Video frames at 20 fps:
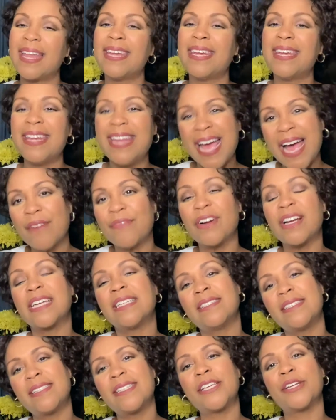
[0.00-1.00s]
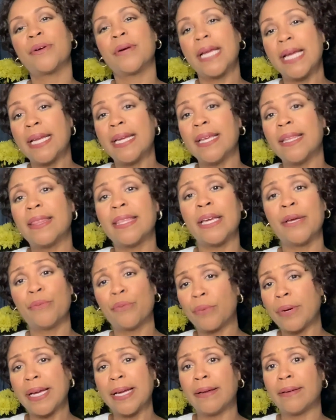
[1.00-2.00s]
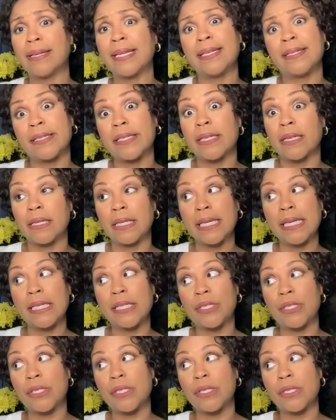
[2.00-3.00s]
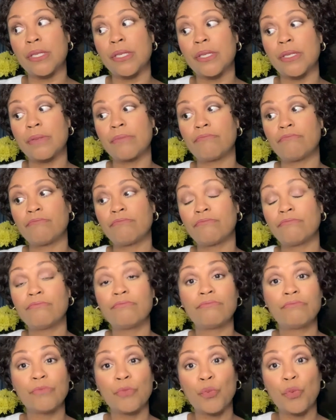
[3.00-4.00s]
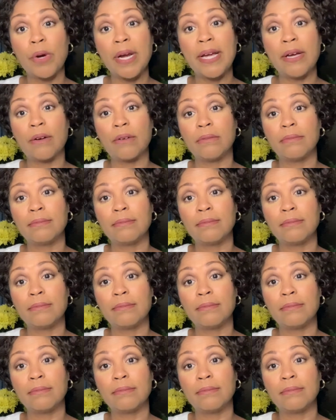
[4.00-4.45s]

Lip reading: Never consider anything real until it's real.